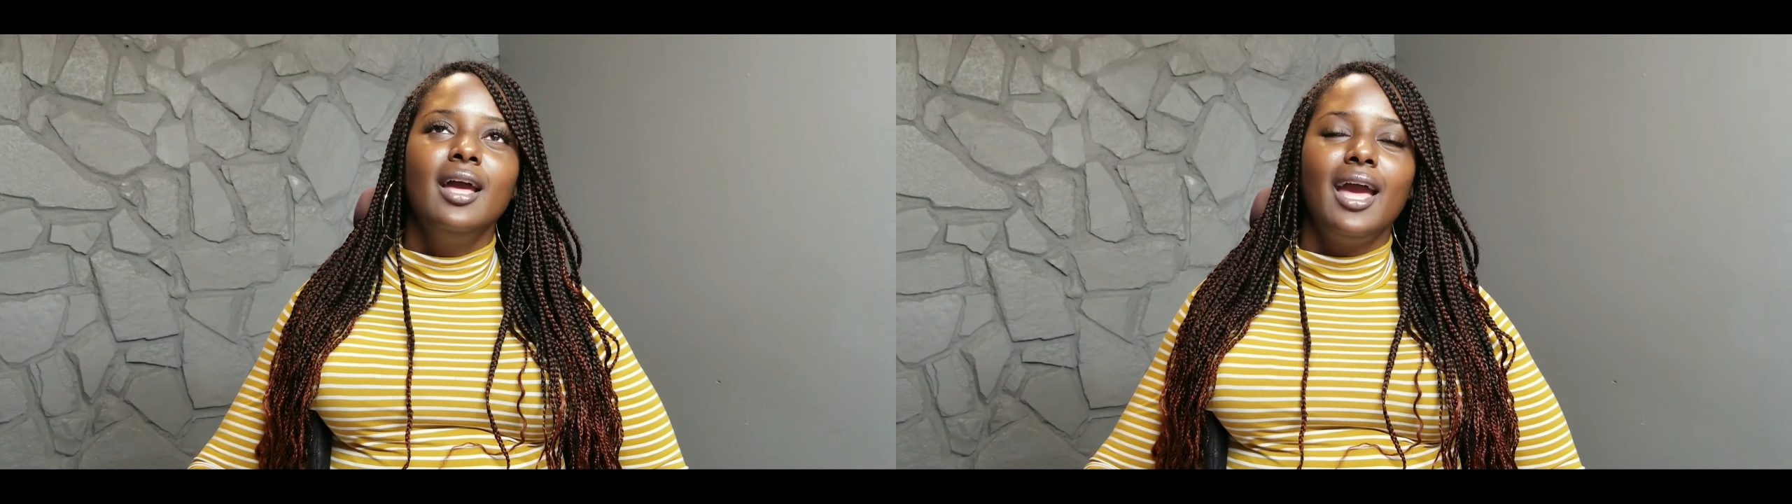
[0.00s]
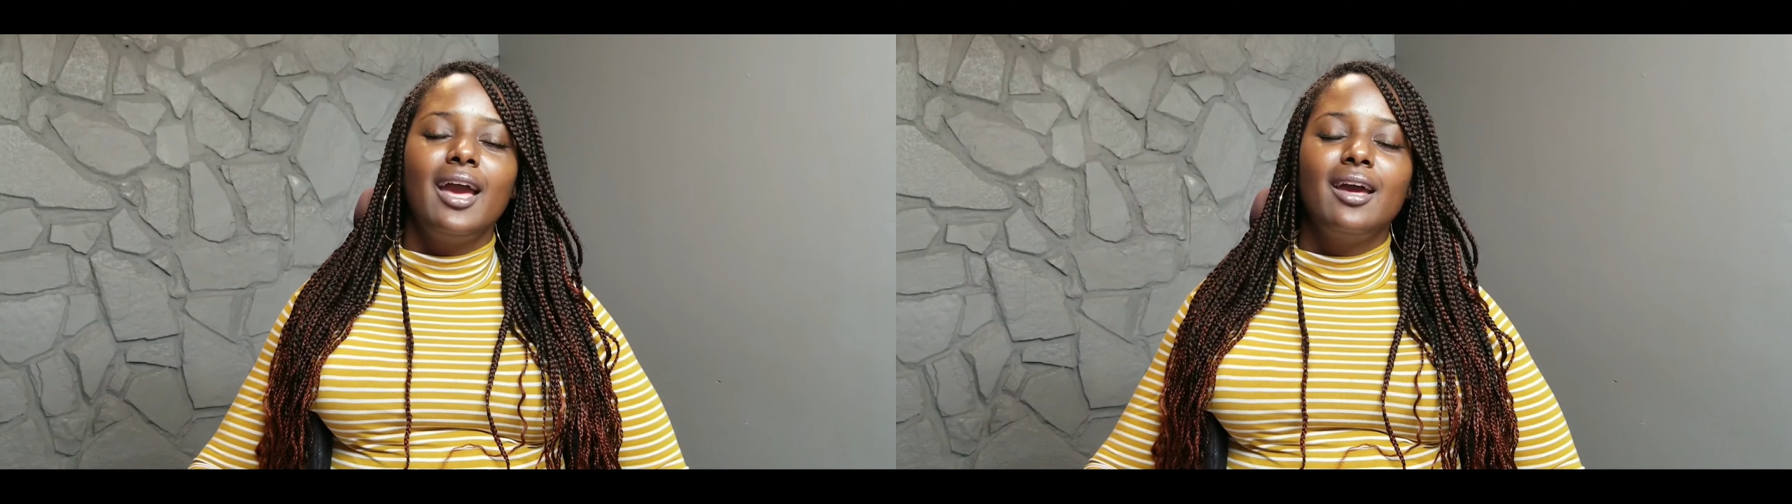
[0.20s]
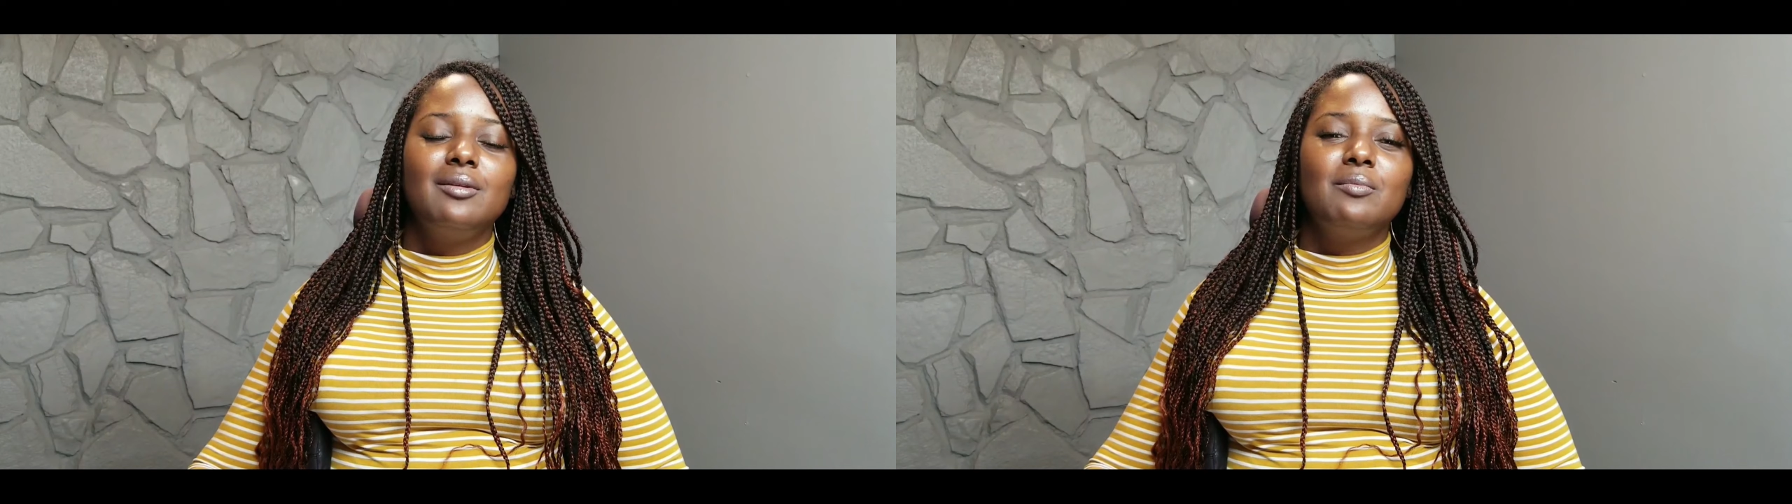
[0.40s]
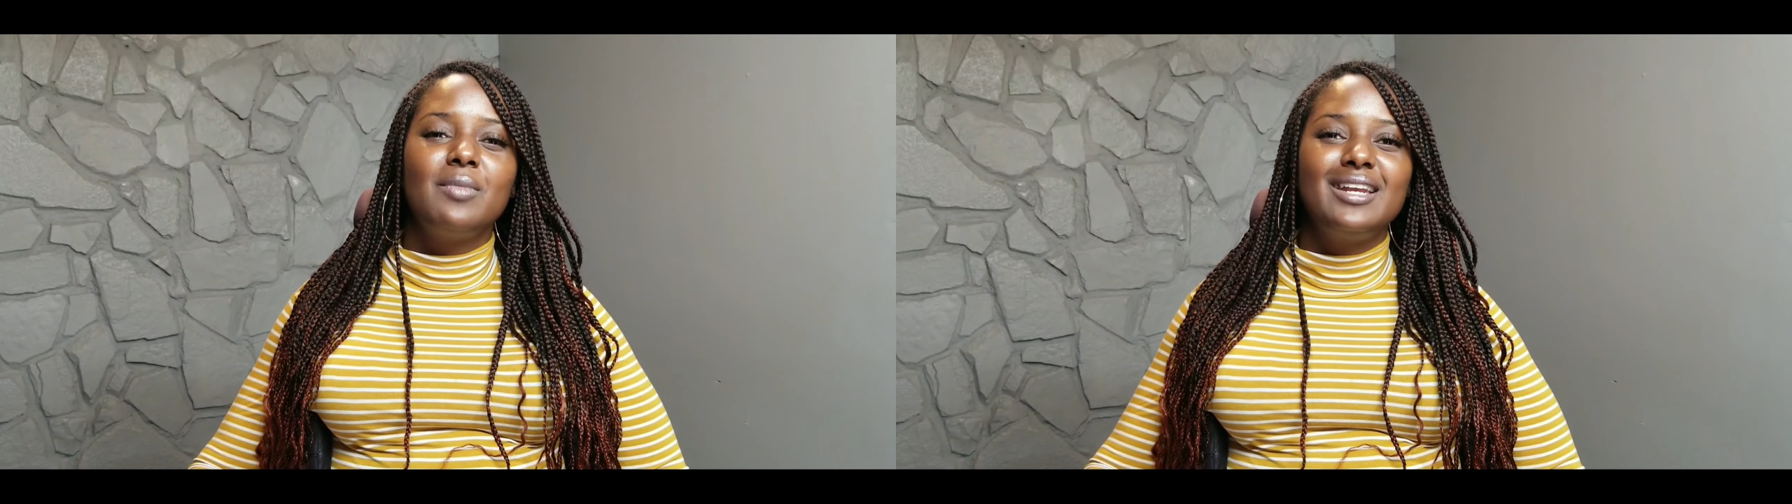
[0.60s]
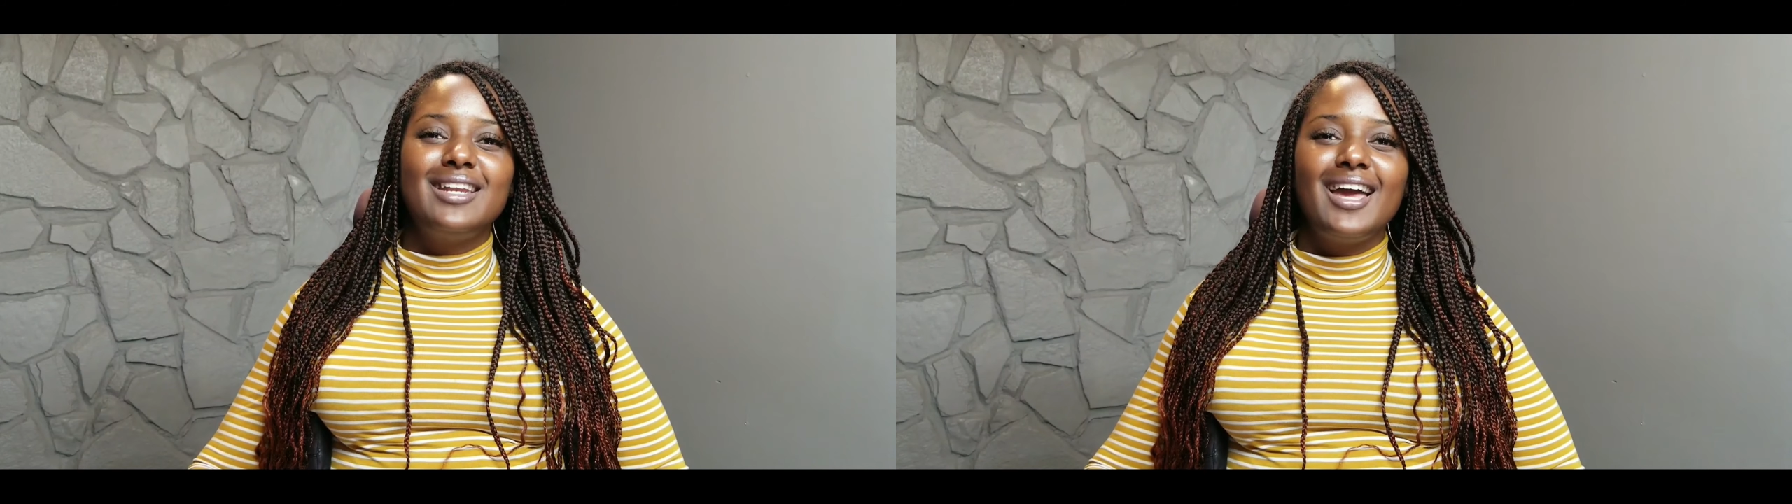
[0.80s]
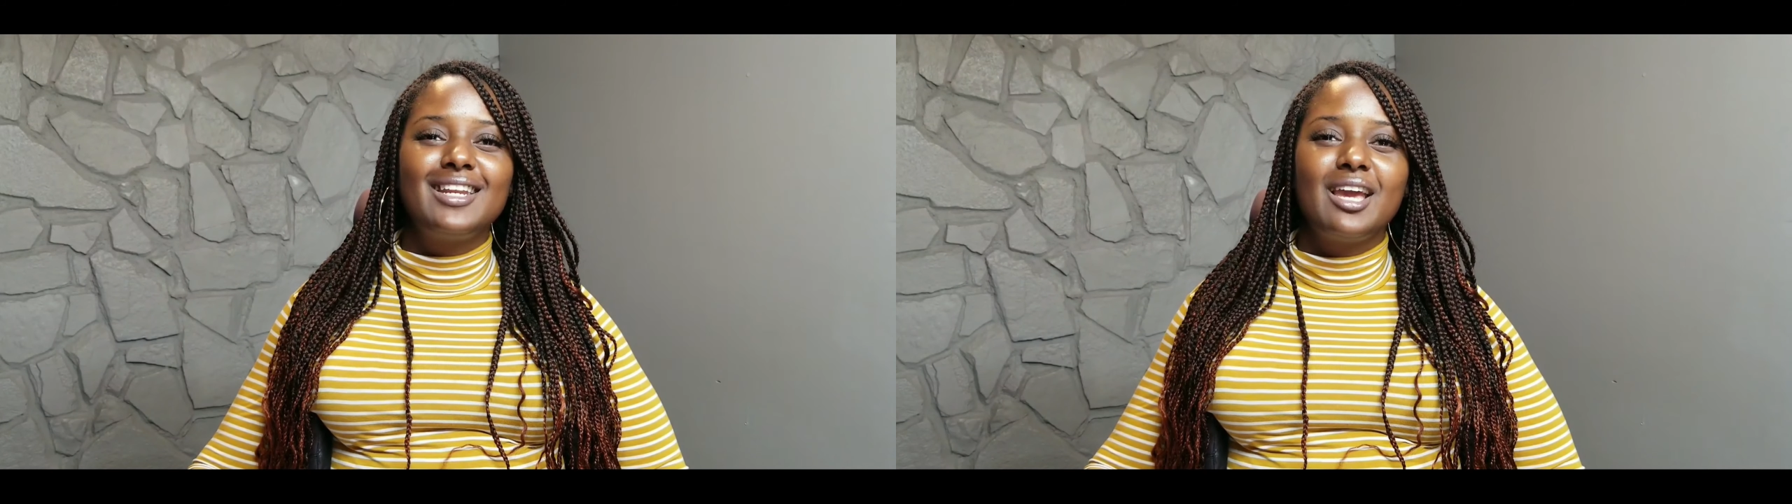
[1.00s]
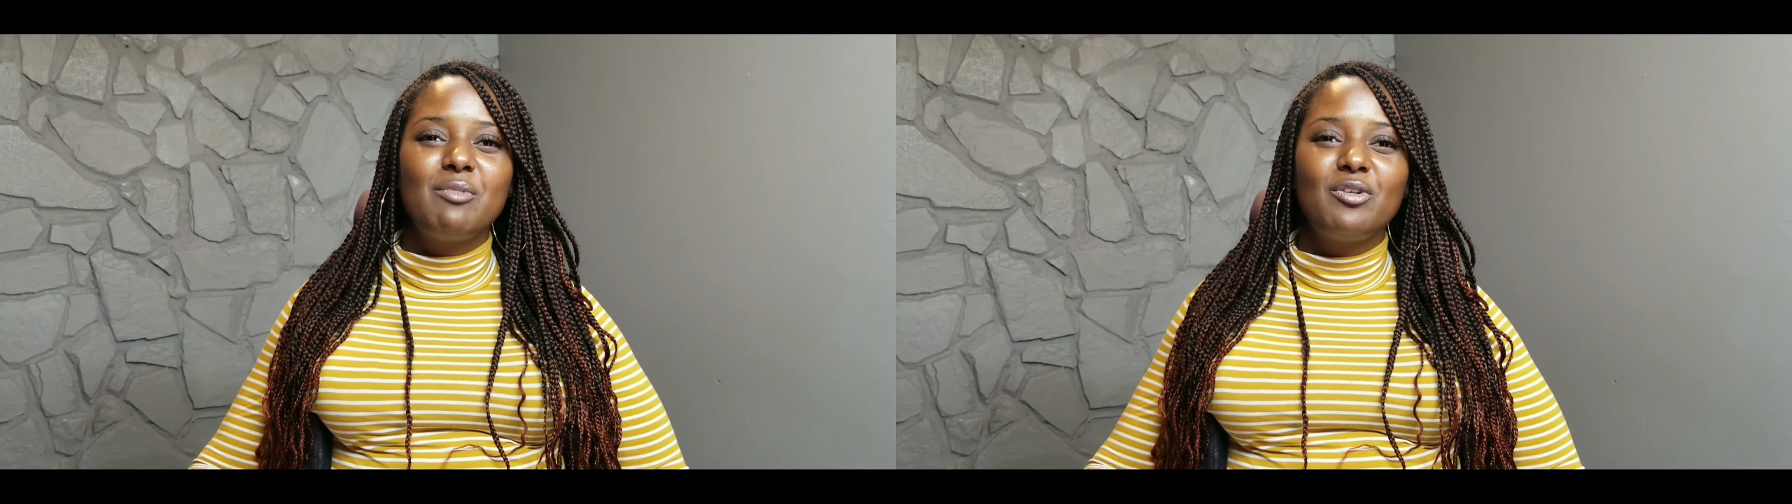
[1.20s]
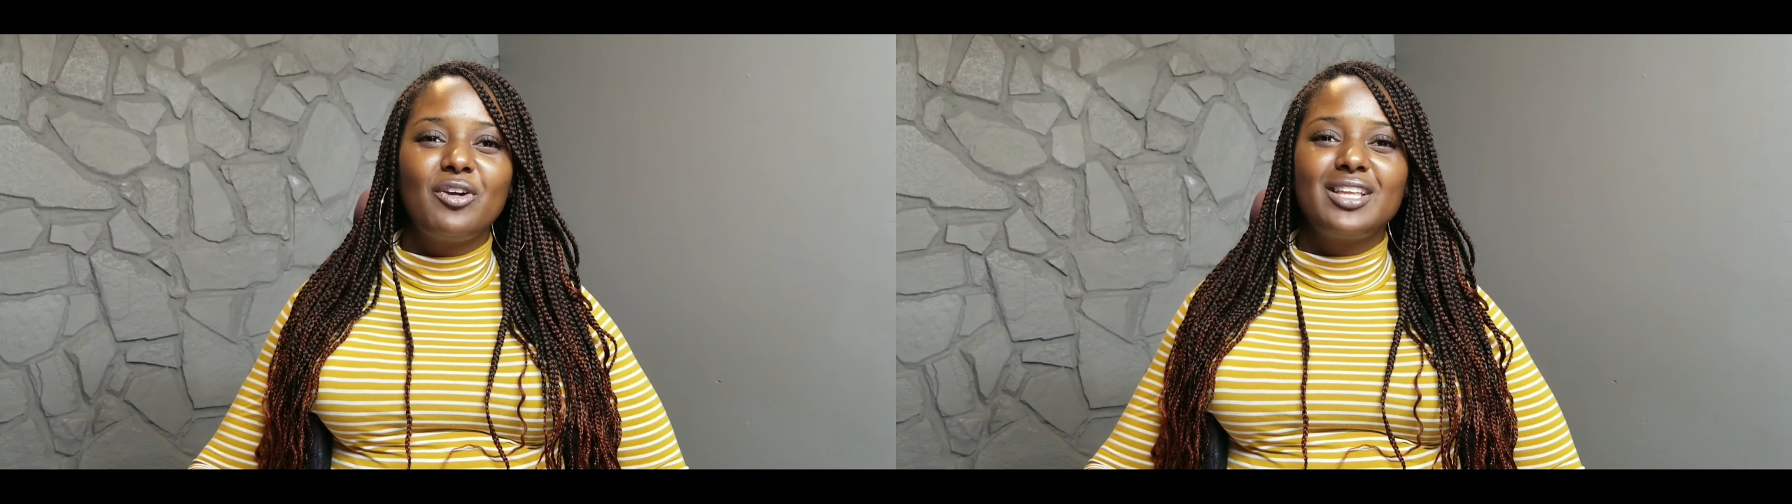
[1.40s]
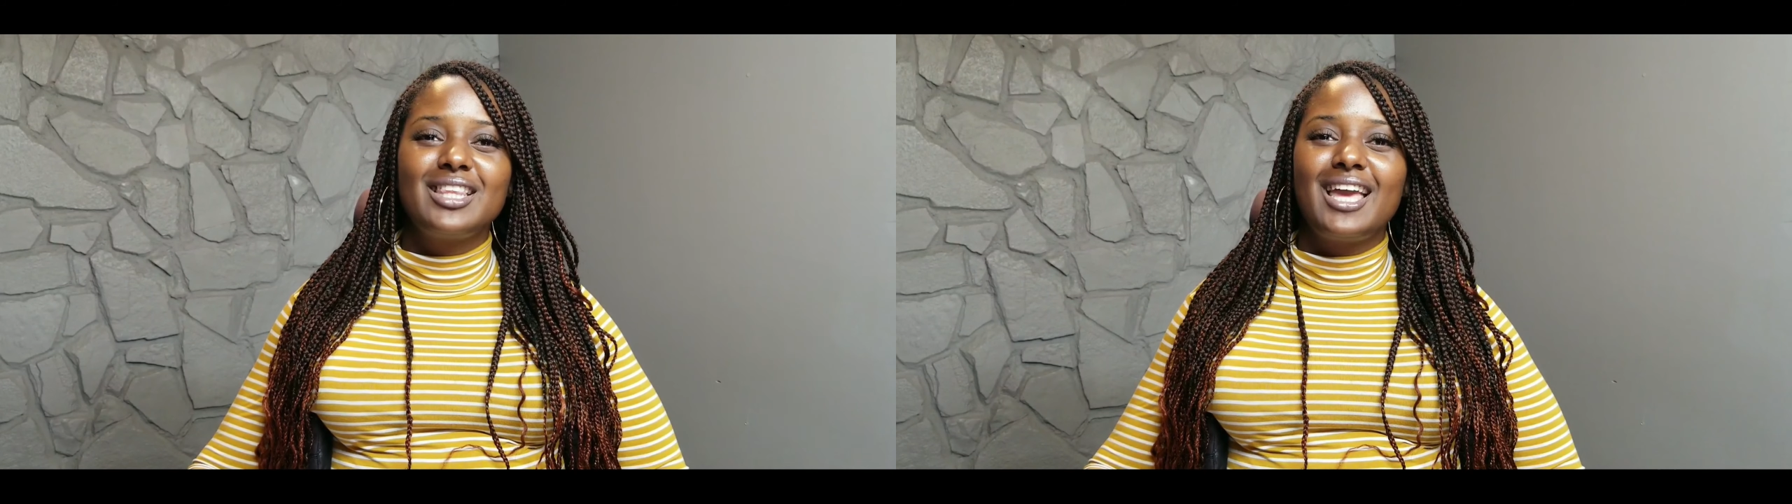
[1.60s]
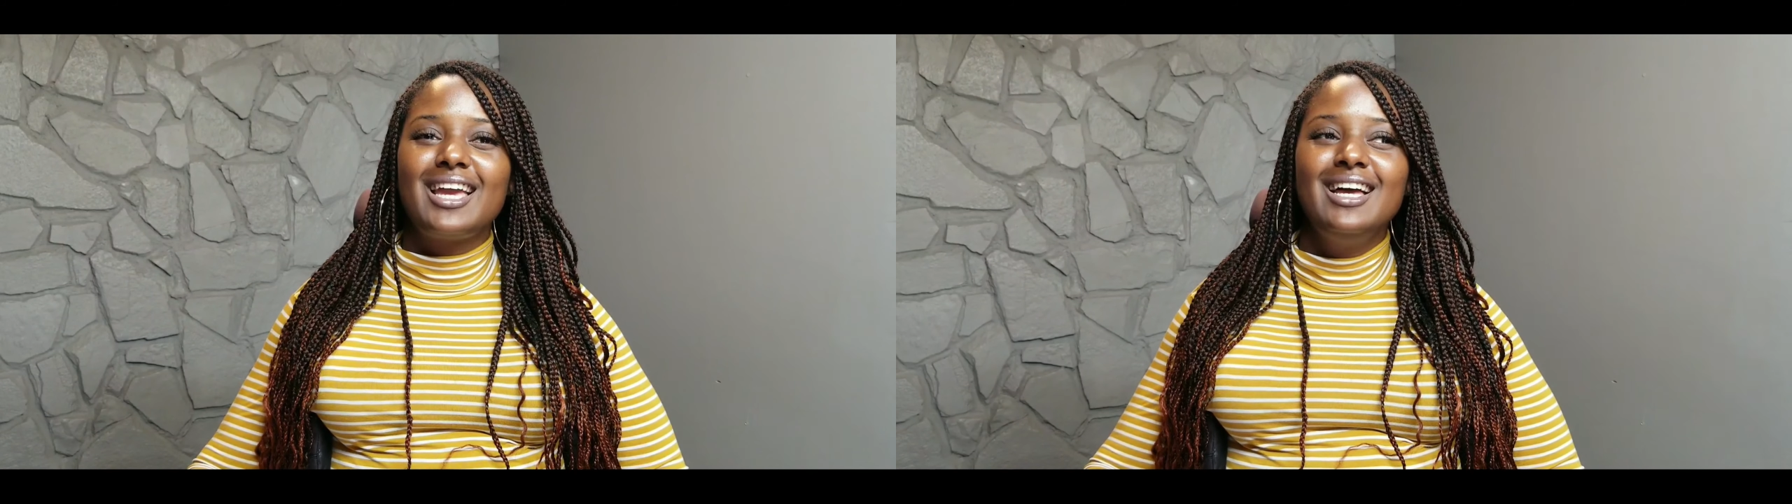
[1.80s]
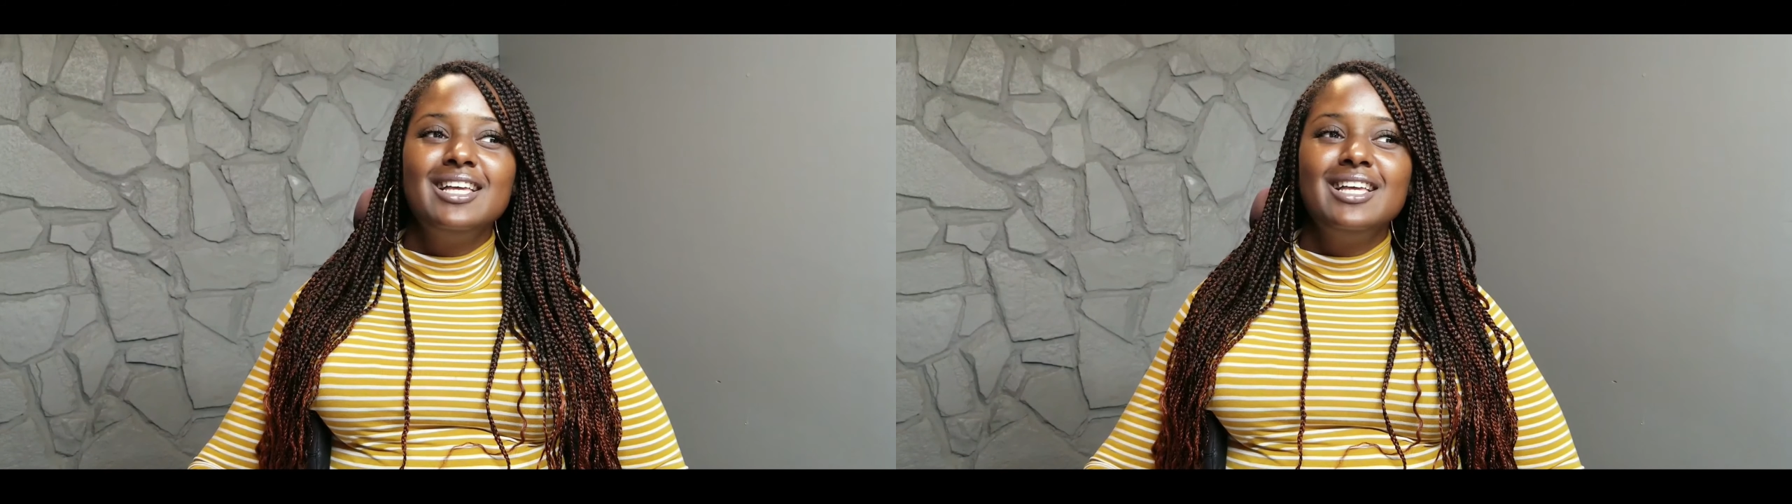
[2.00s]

and my dad came over and like